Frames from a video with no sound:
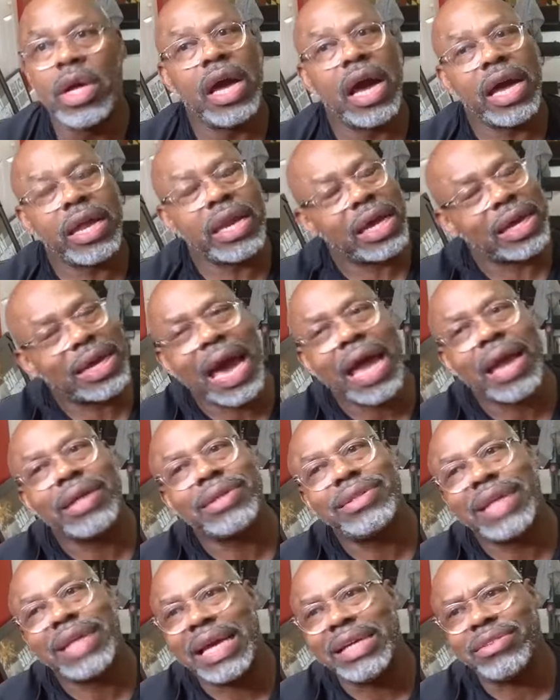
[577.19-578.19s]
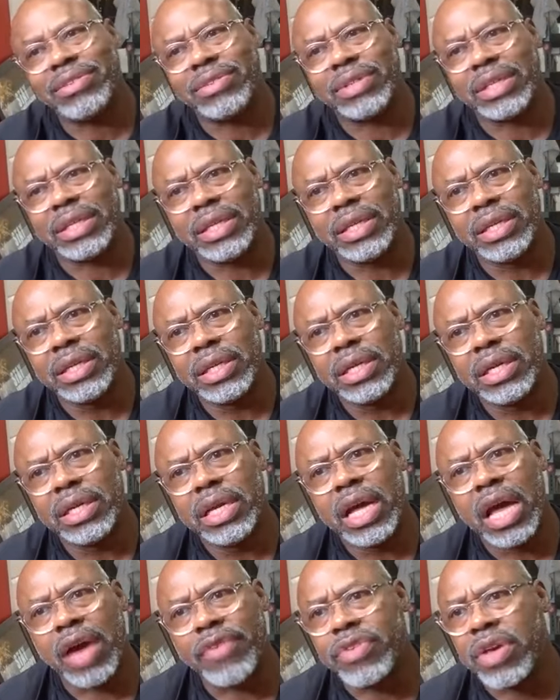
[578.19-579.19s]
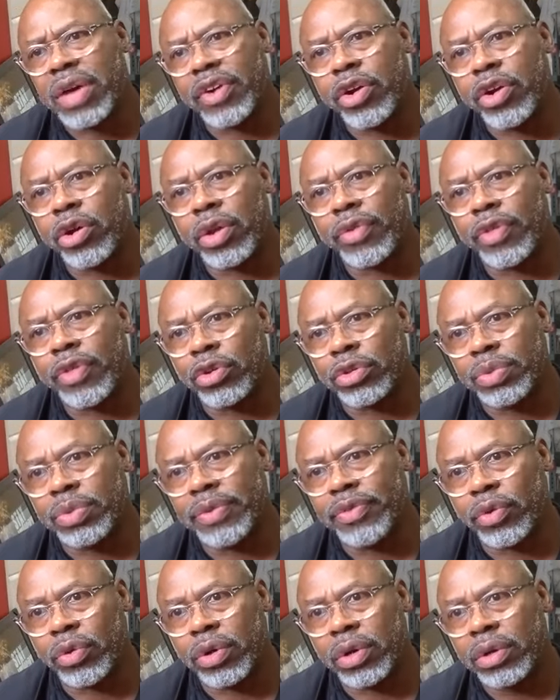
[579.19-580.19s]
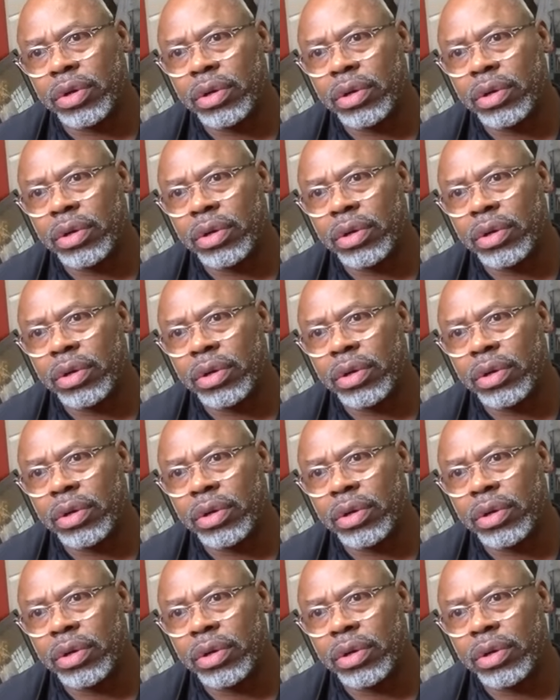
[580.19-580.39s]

and they're kind of tasty. Have you ever heard of those before?